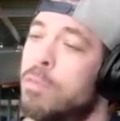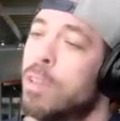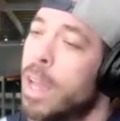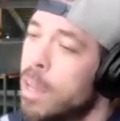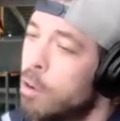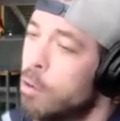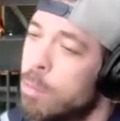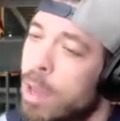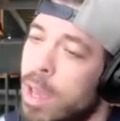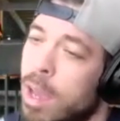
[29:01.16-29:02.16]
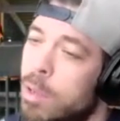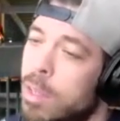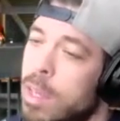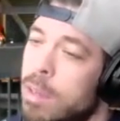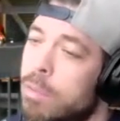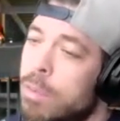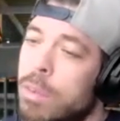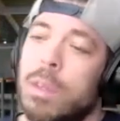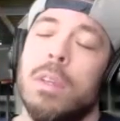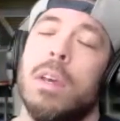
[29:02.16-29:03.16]
line in Green Bay, I believe.
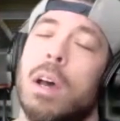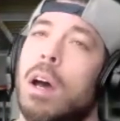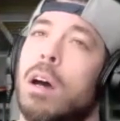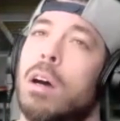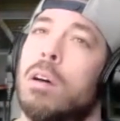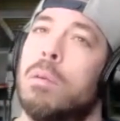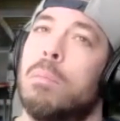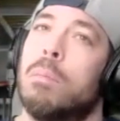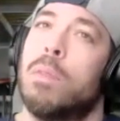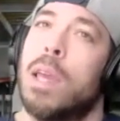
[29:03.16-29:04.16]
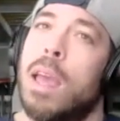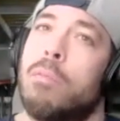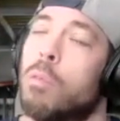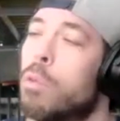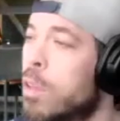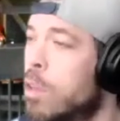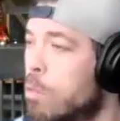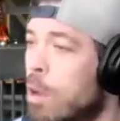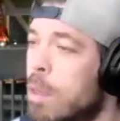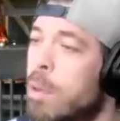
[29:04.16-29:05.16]
They have a really good
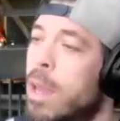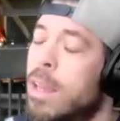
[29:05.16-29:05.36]
running back.